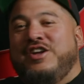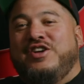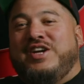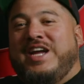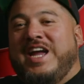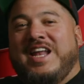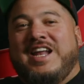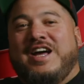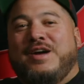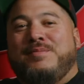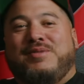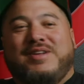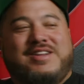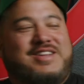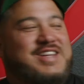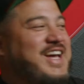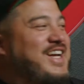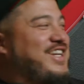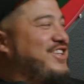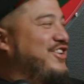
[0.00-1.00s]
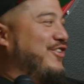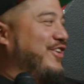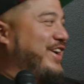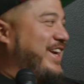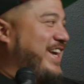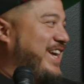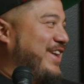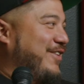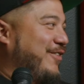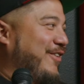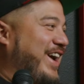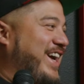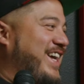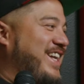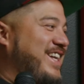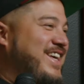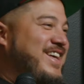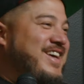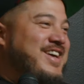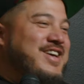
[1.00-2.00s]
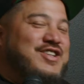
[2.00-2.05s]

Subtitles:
You cannot protect your kid, right?